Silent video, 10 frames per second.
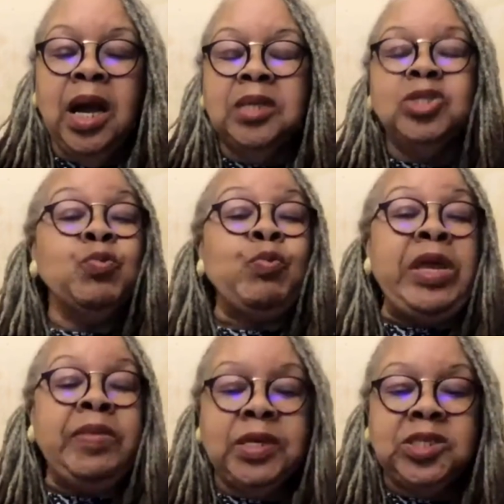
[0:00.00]
to
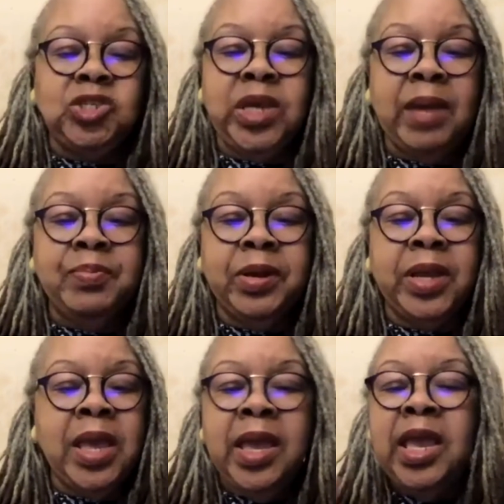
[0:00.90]
read this chapter.
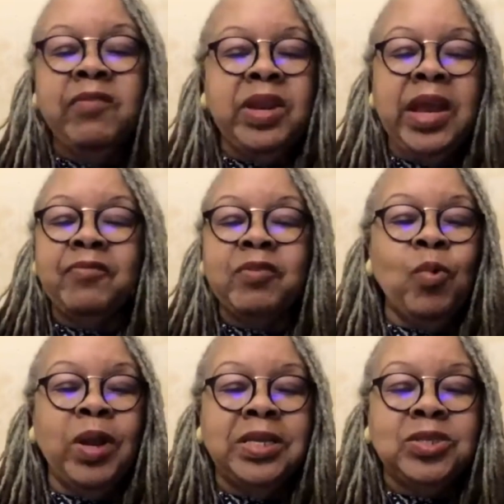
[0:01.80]
Even after
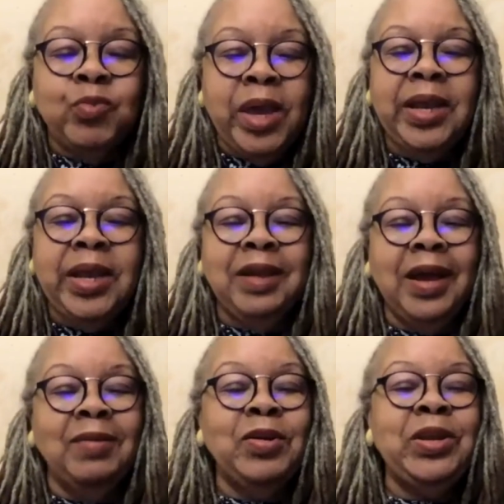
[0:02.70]
one has read it,
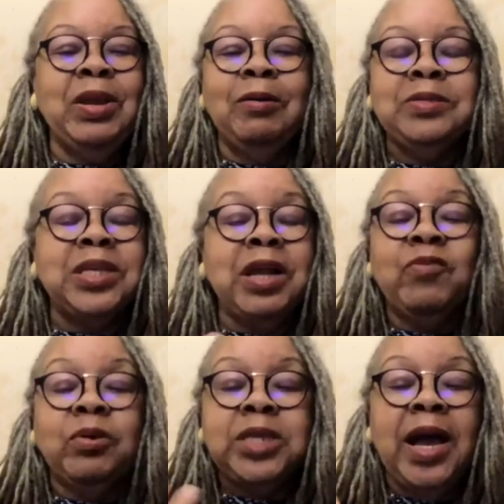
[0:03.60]
you know,
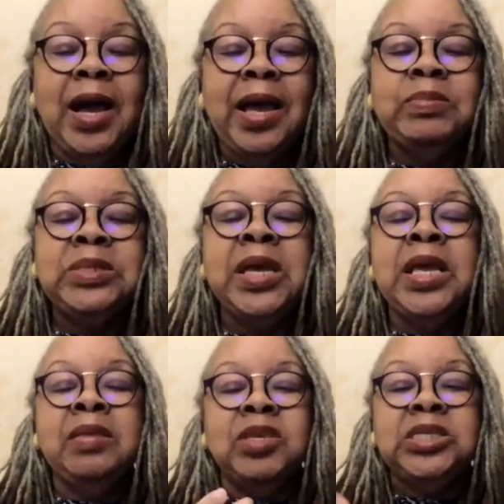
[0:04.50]
several times,
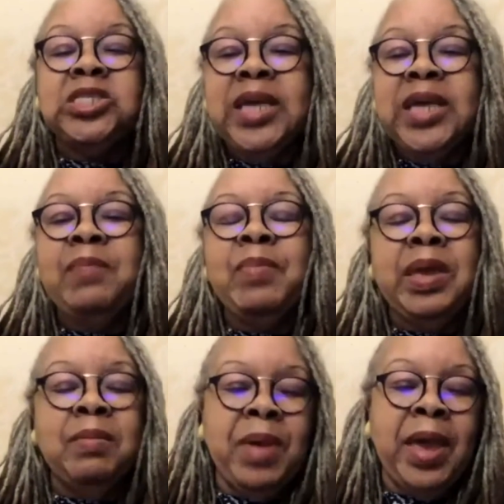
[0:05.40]
the same
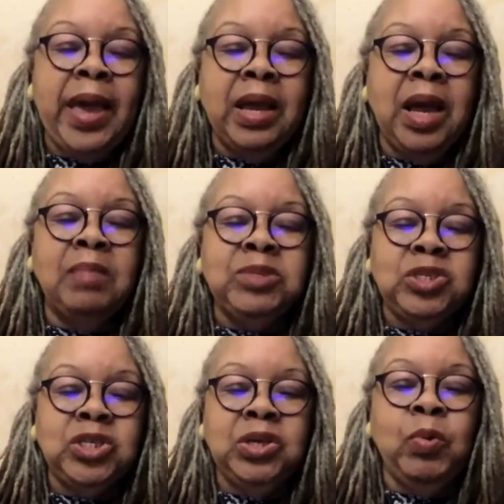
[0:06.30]
impact comes
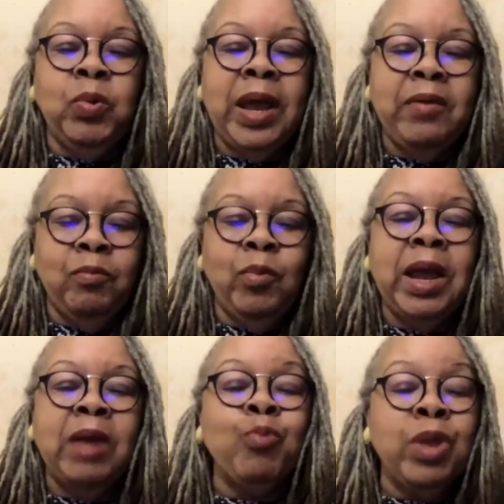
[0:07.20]
to you when
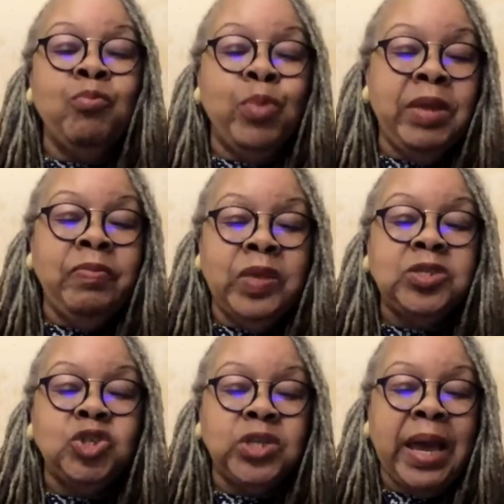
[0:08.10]
I reread
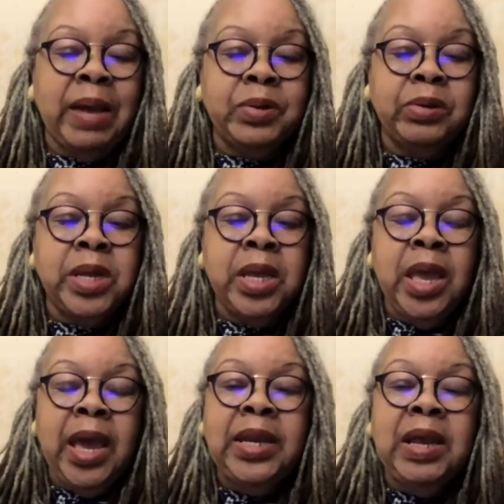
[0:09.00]
this chapter.
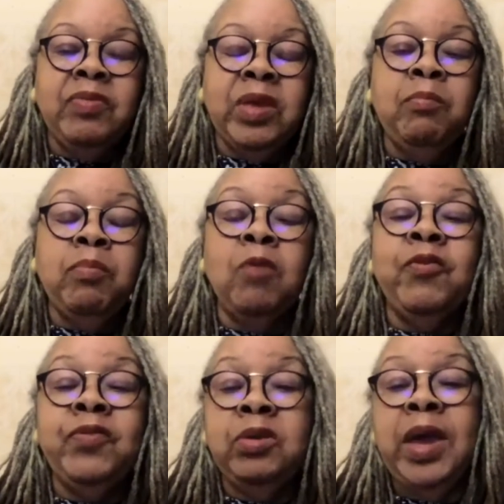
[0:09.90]
And I think both
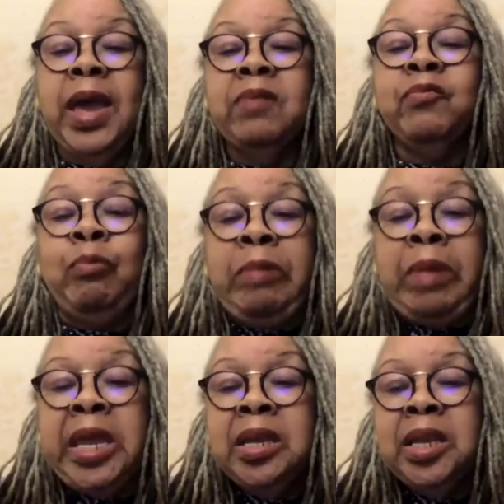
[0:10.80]
of you have
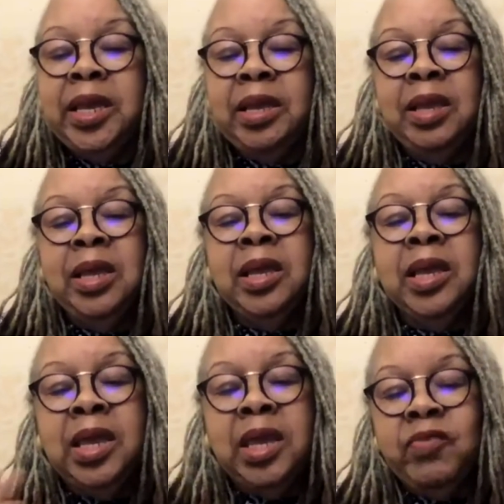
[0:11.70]
really
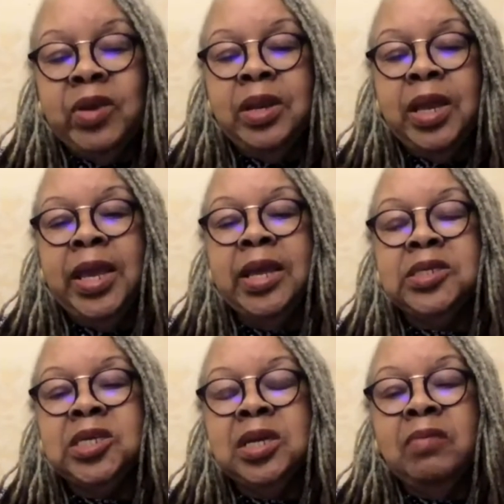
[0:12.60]
given
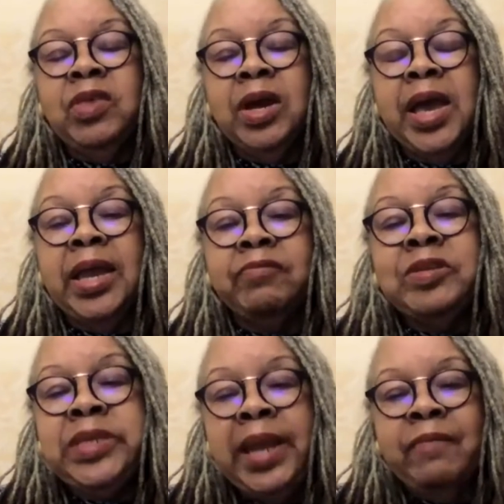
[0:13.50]
it the kind
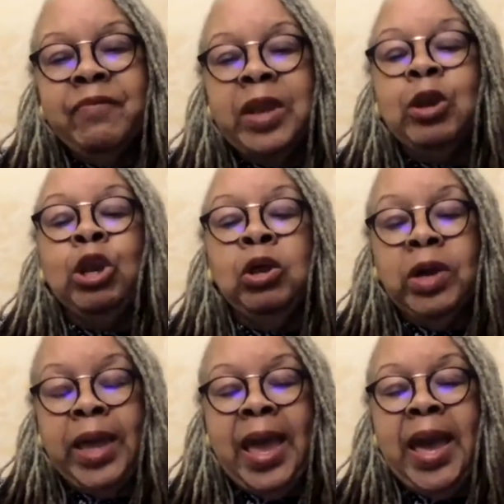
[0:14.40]
of depth and
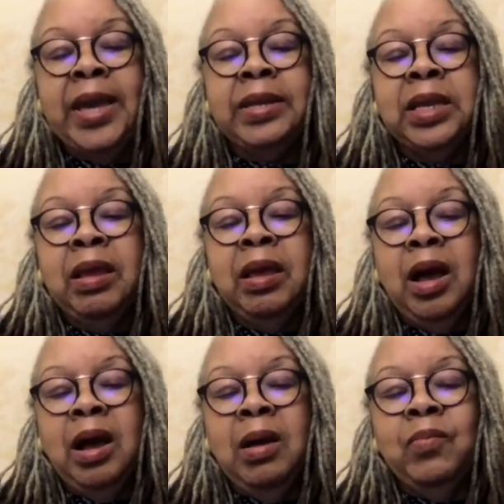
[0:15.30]
look at
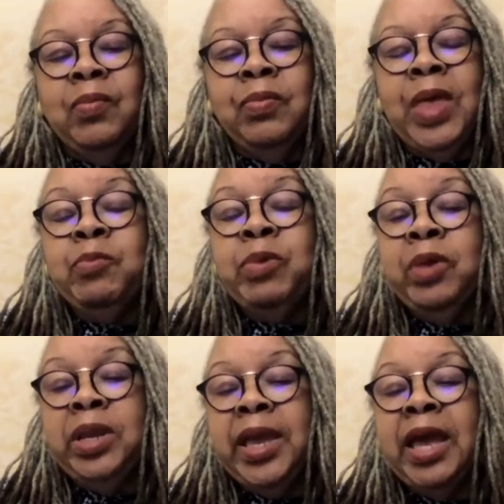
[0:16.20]
that we
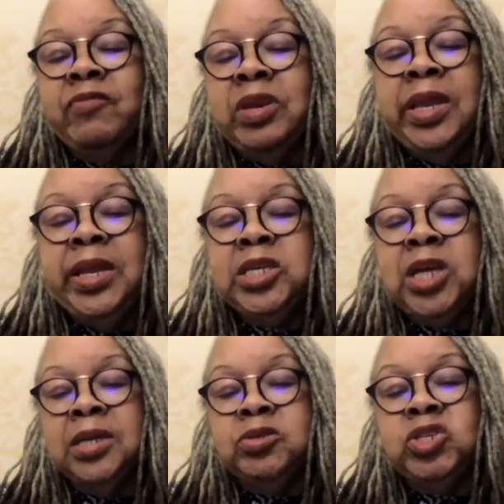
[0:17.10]
really kind of need to
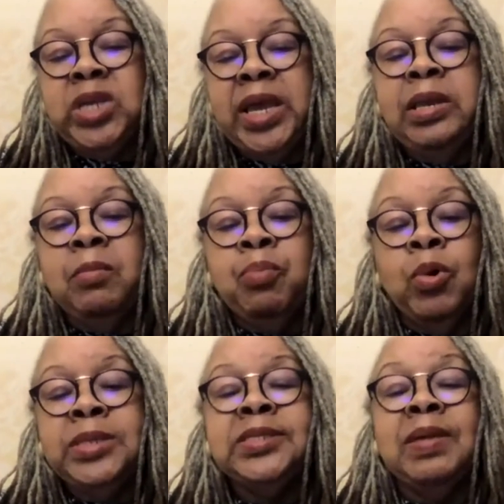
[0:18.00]
understand Du
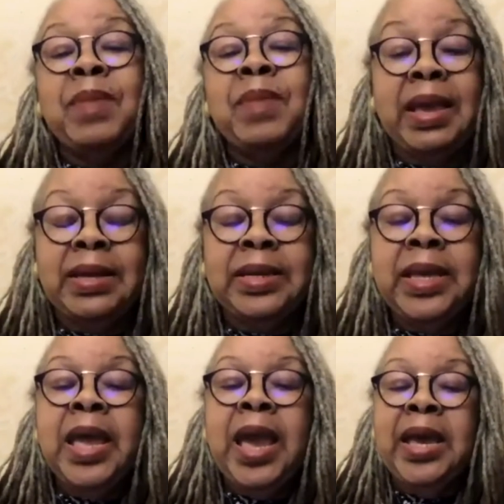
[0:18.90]
Bois, the man,
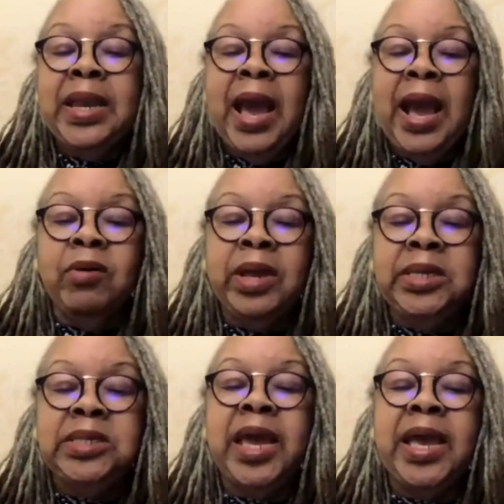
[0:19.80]
and how
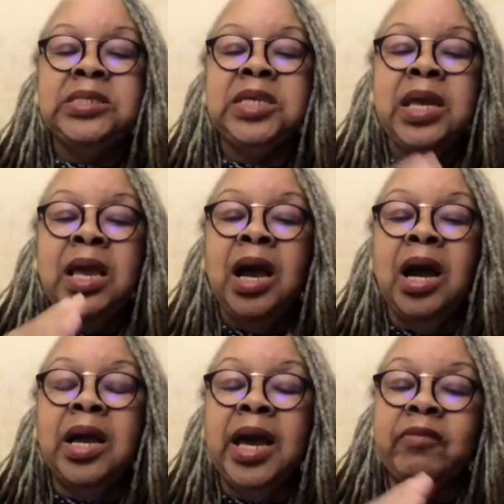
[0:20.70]
he takes
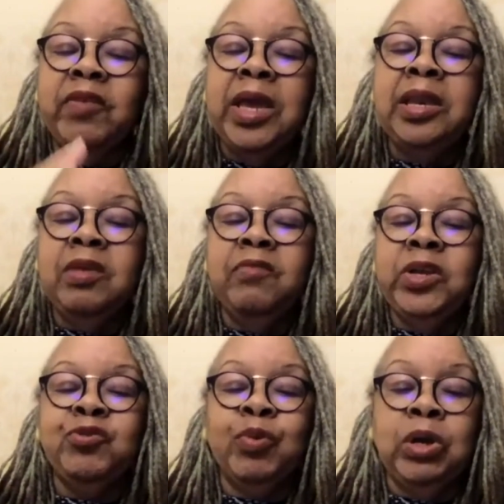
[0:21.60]
a kind of an
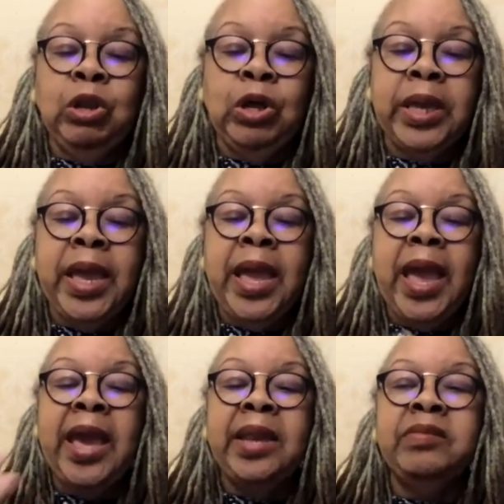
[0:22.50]
individual look
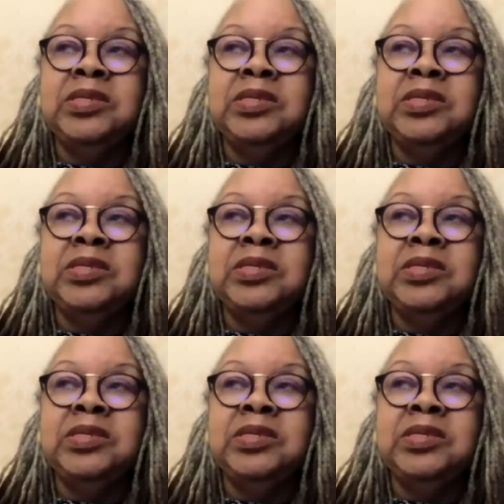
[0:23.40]
and